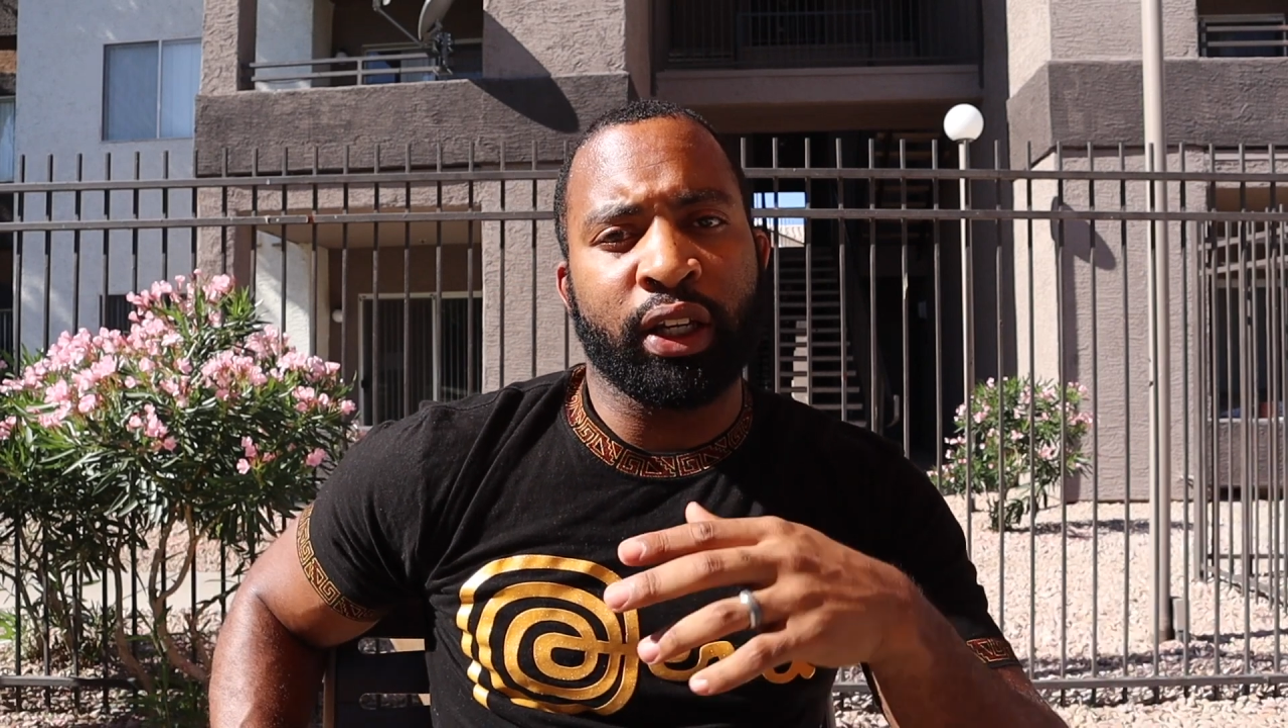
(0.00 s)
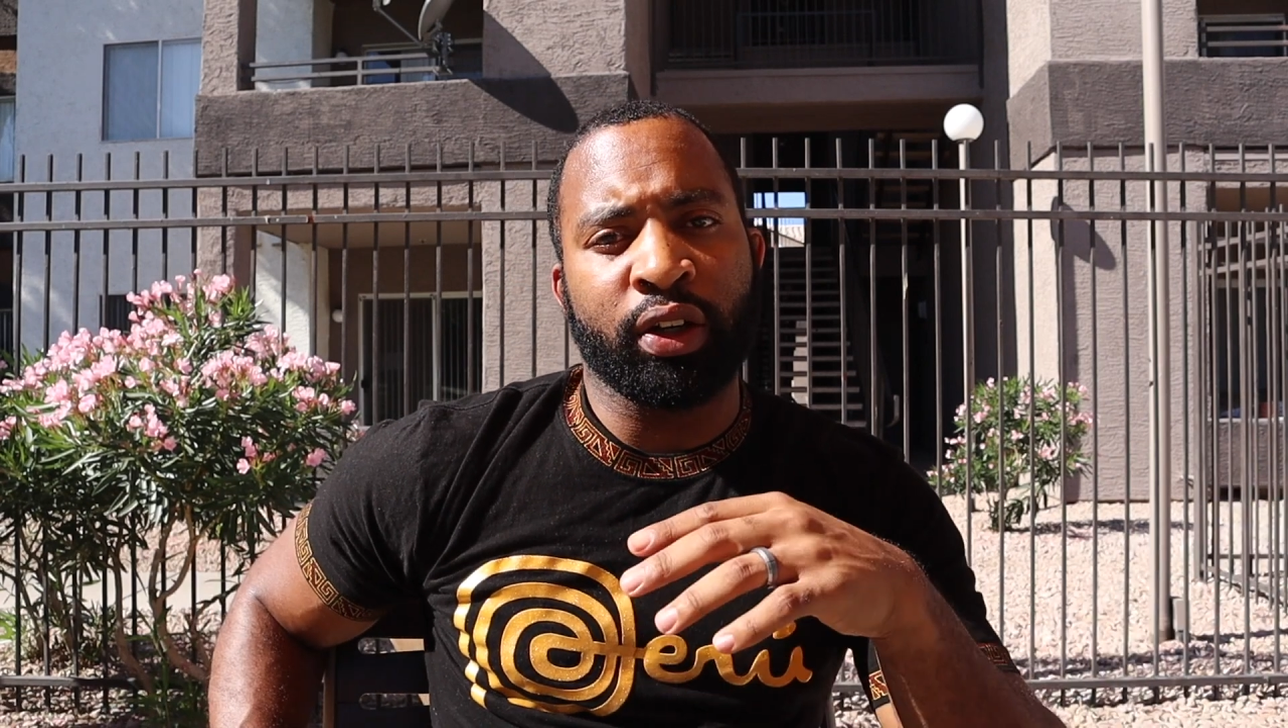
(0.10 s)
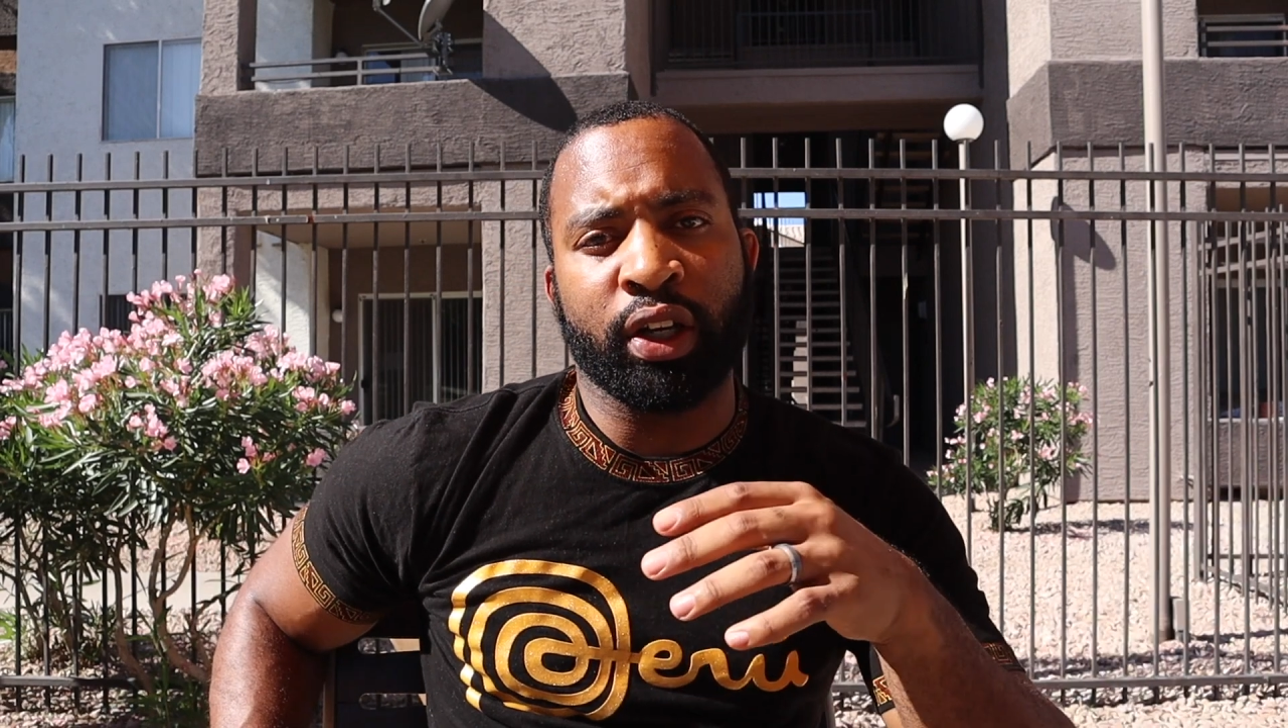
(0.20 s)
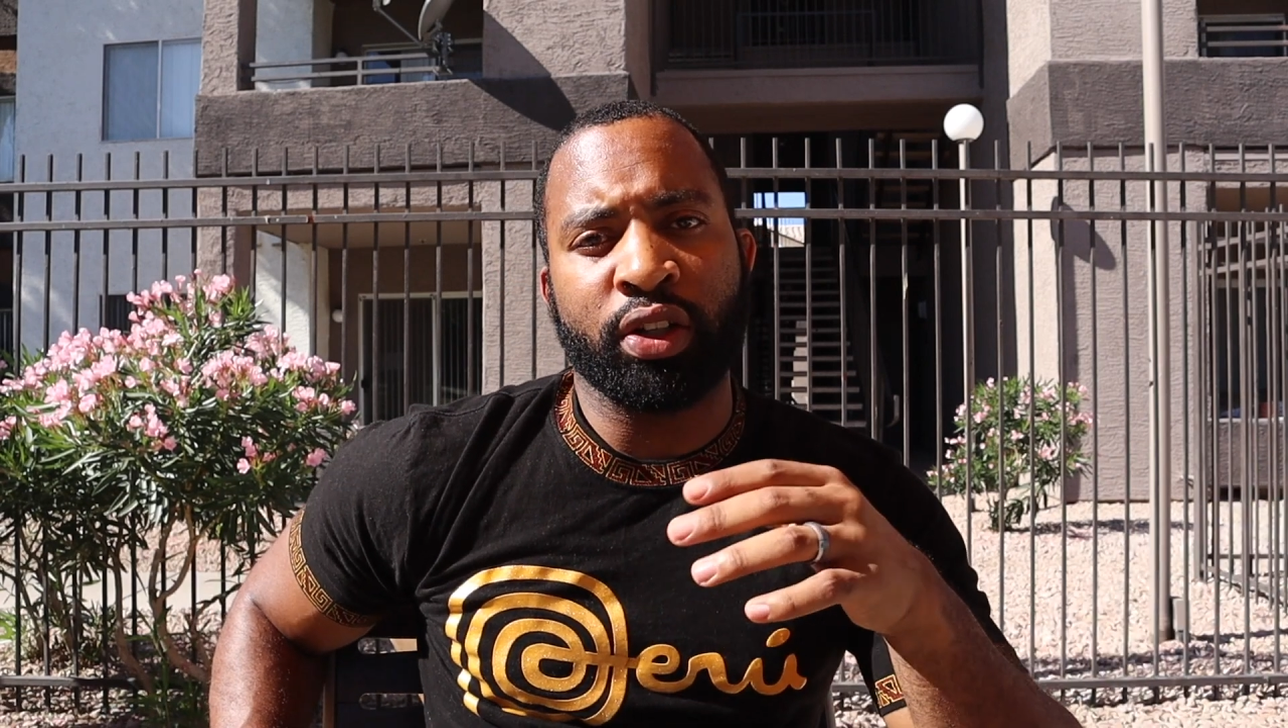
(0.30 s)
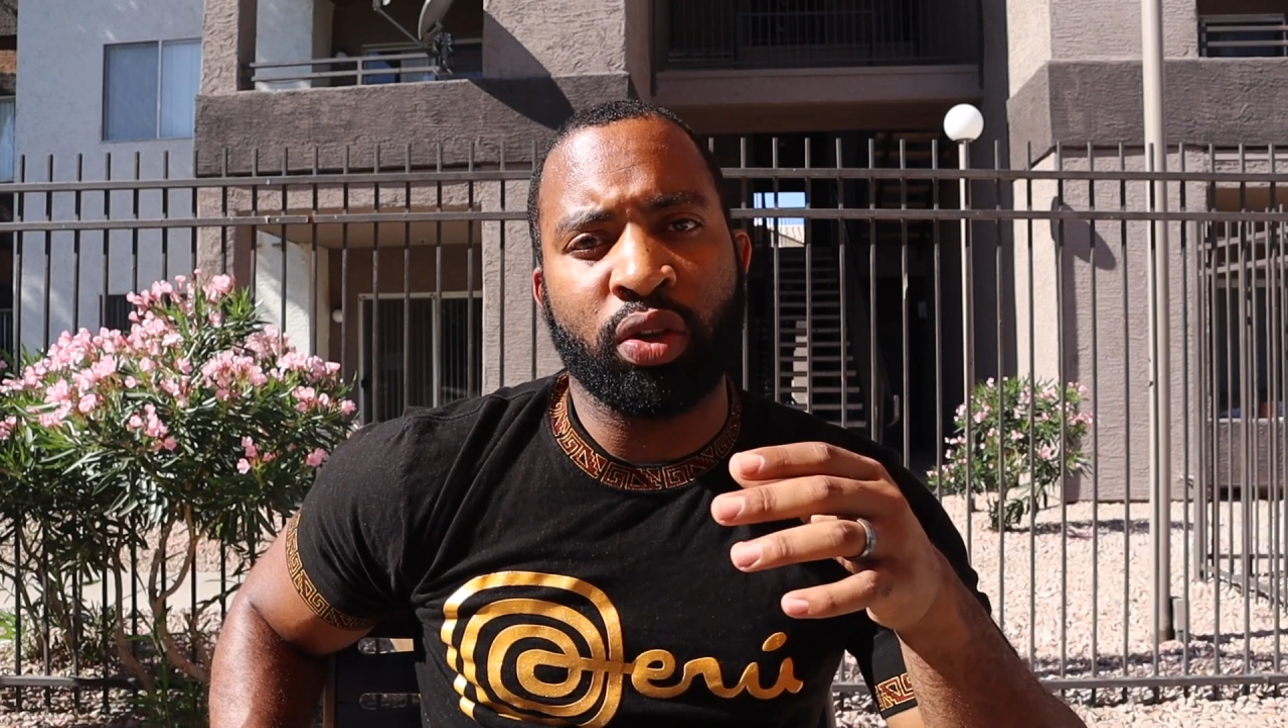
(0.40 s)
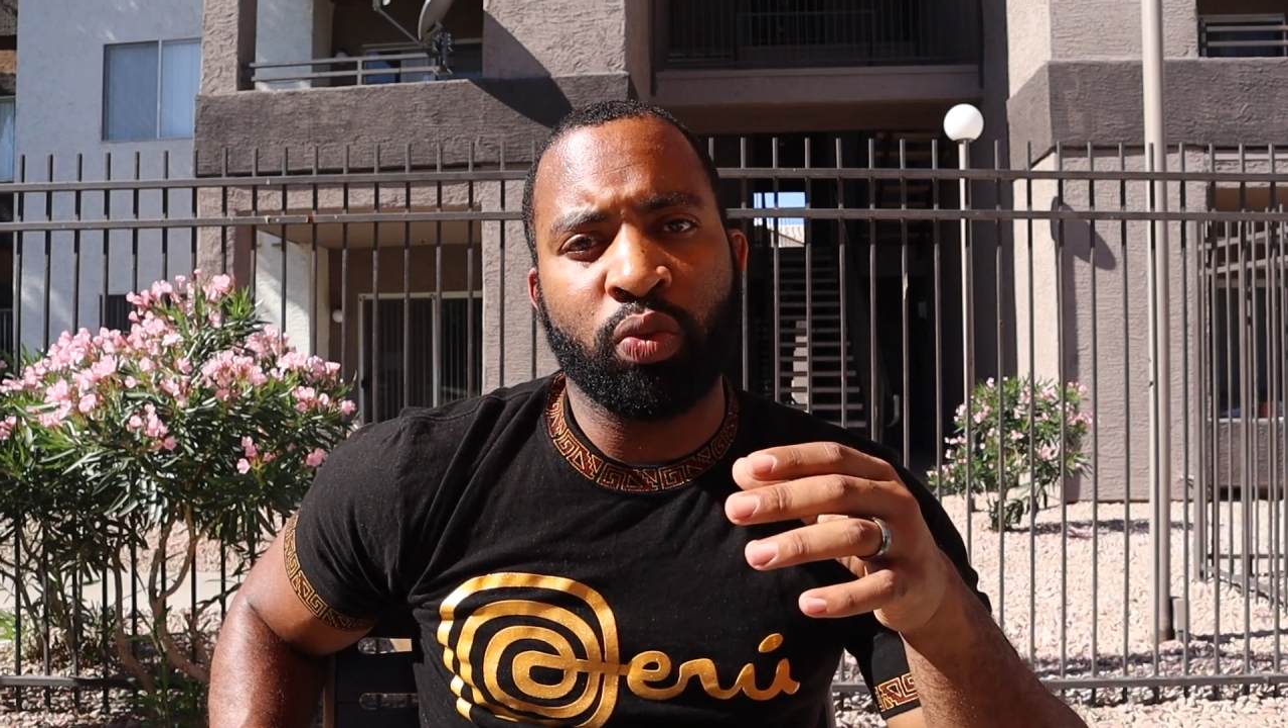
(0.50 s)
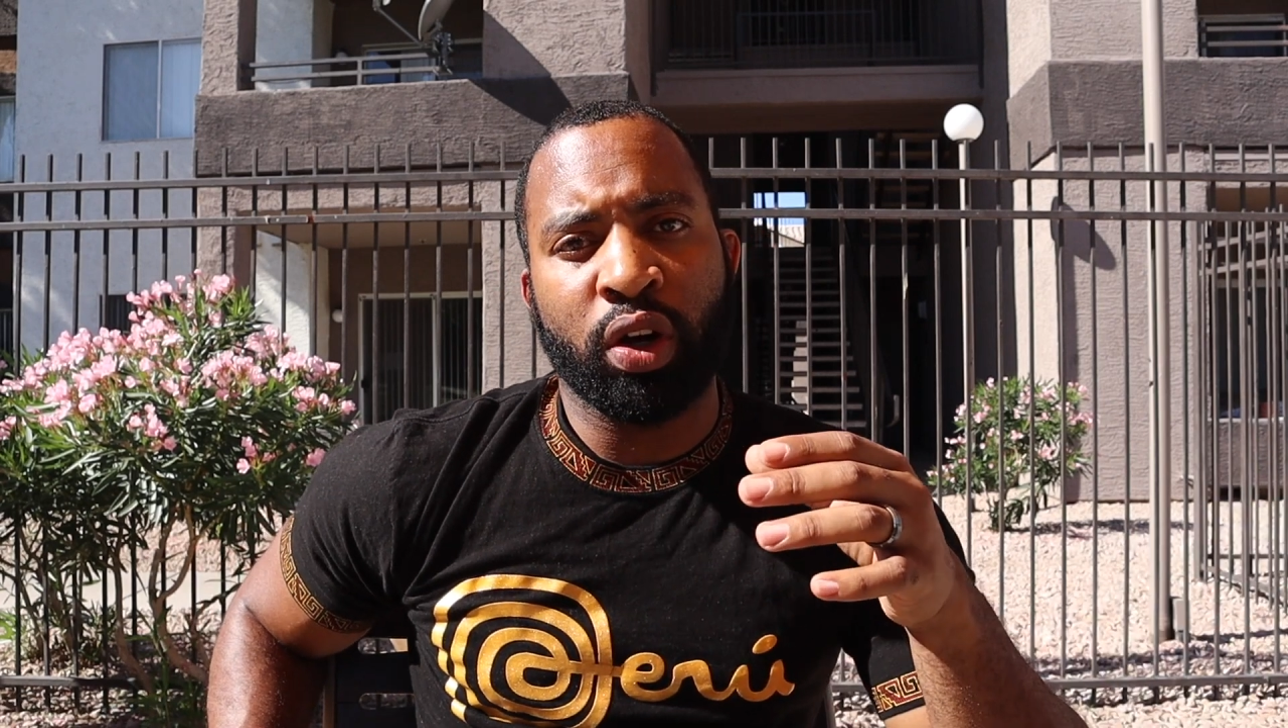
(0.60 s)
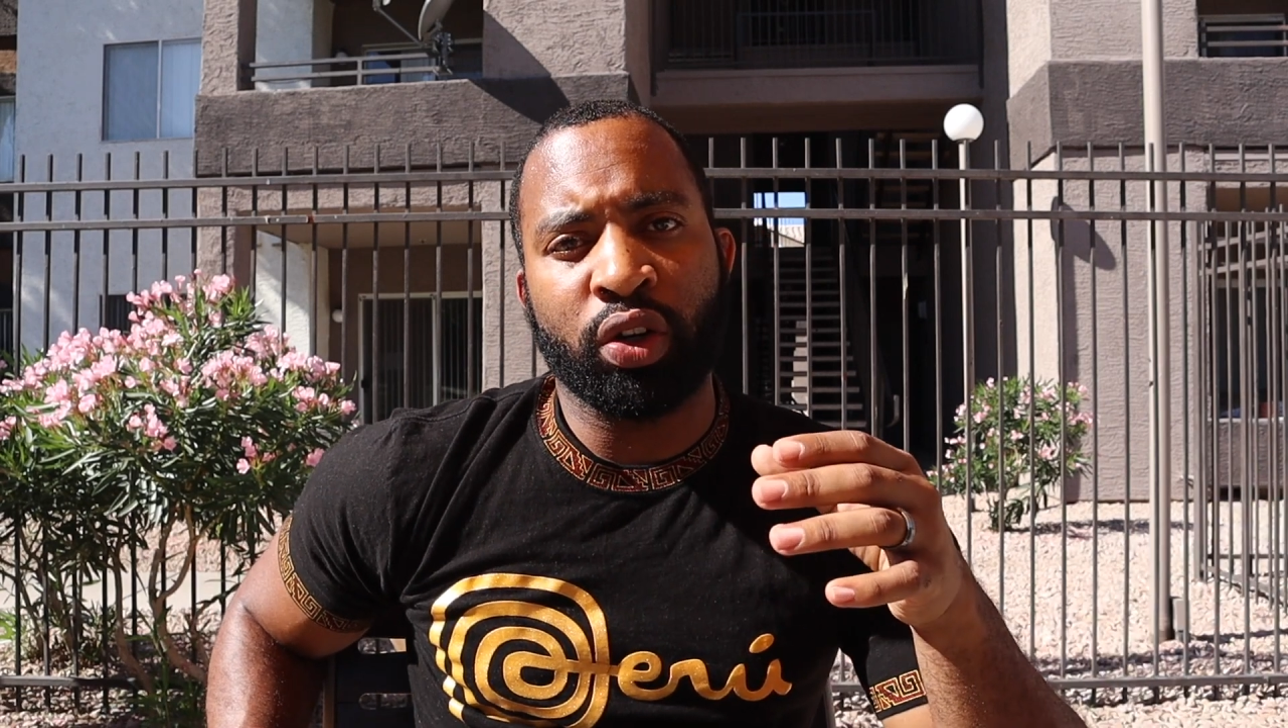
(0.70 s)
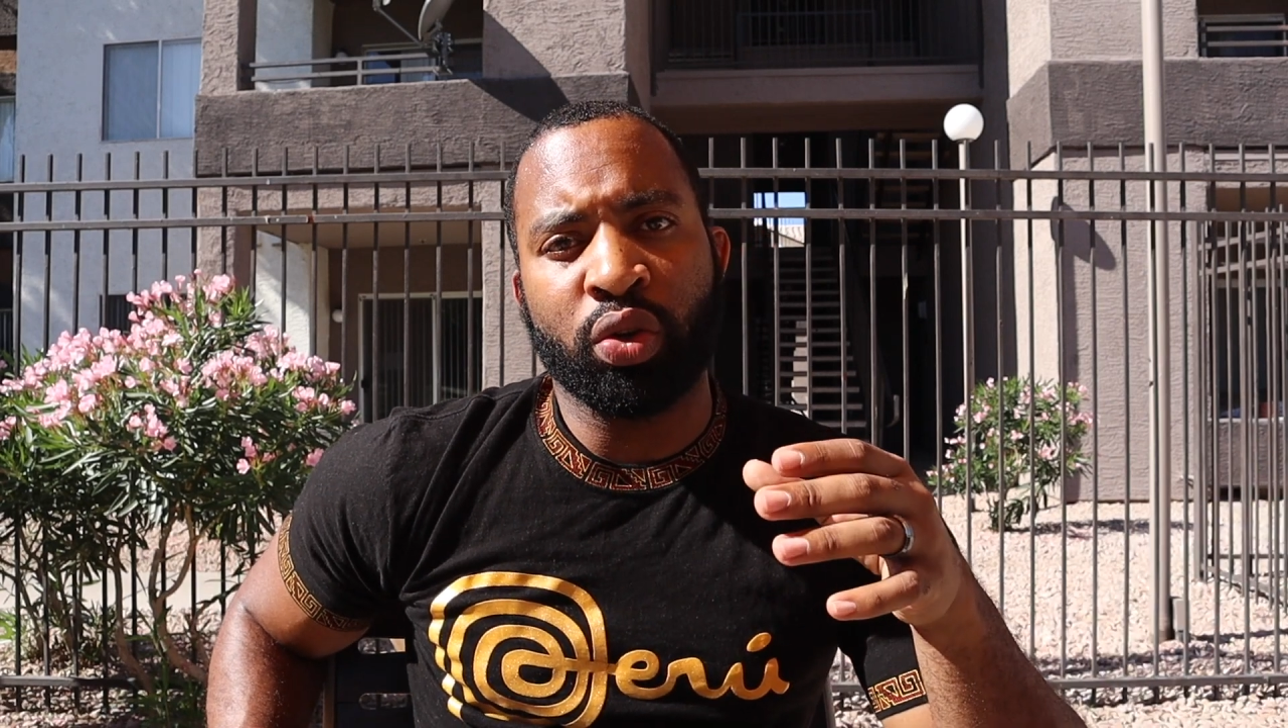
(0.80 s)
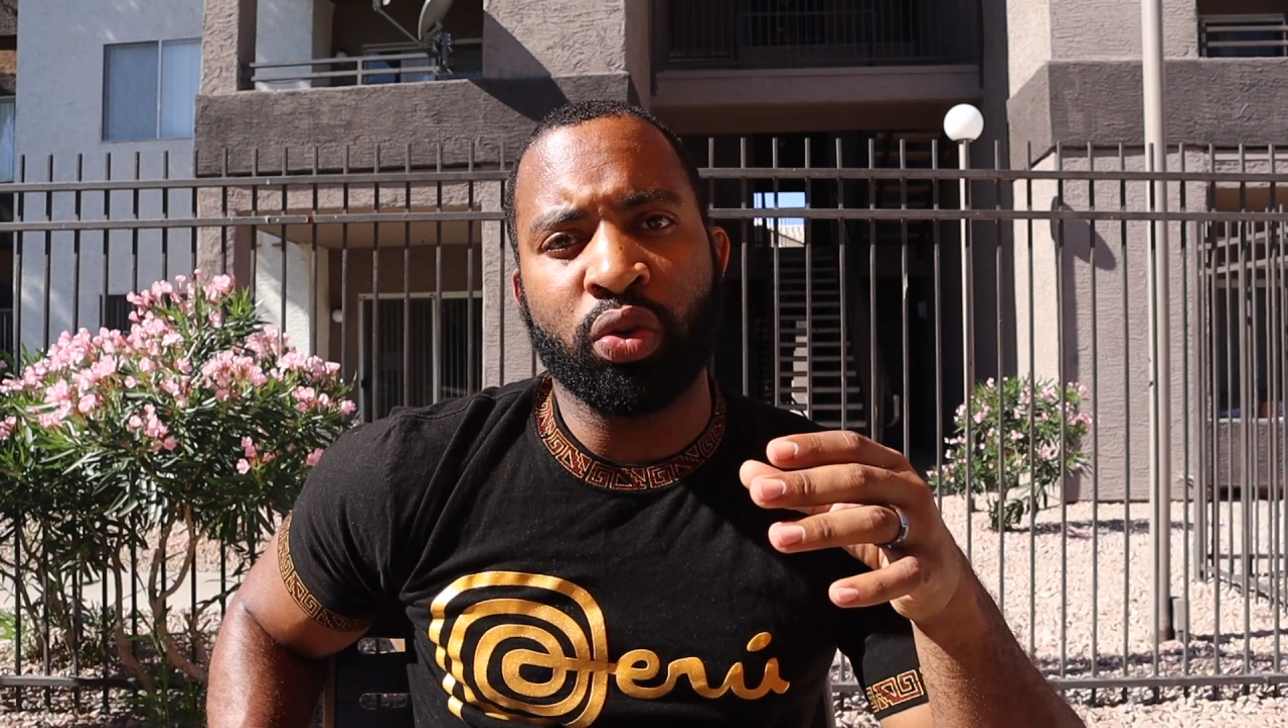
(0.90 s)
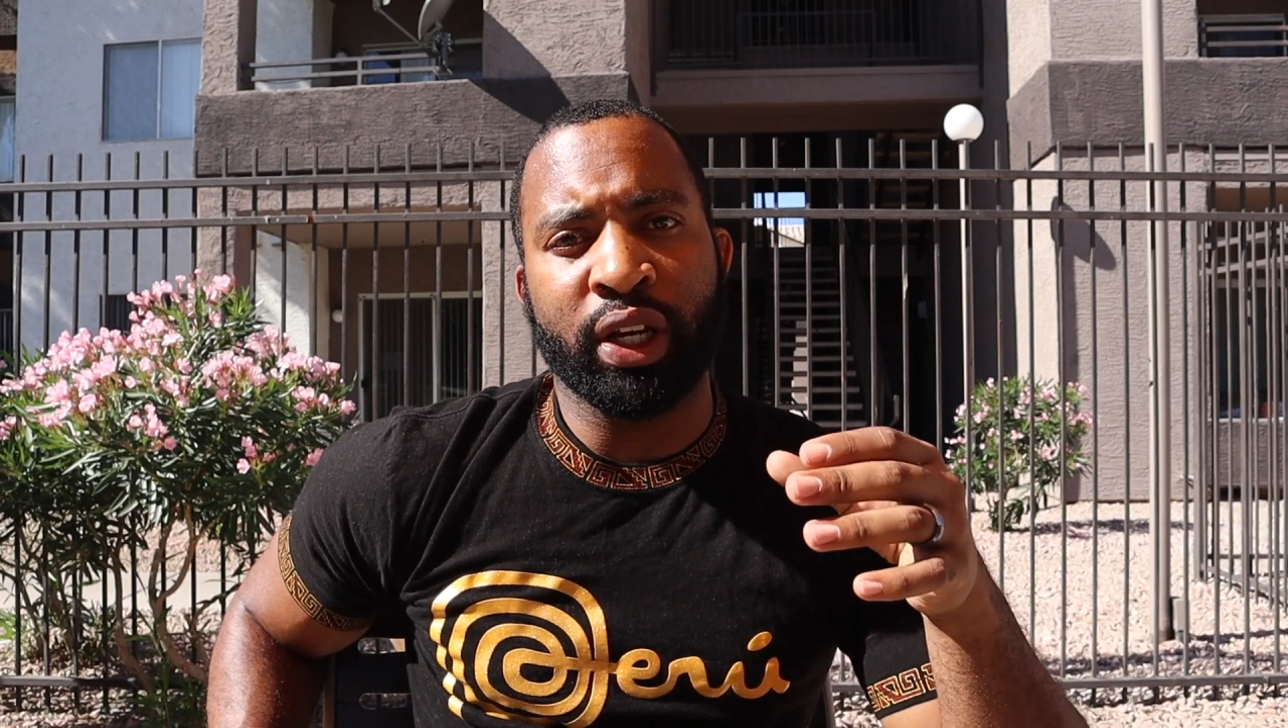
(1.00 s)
leader is the one who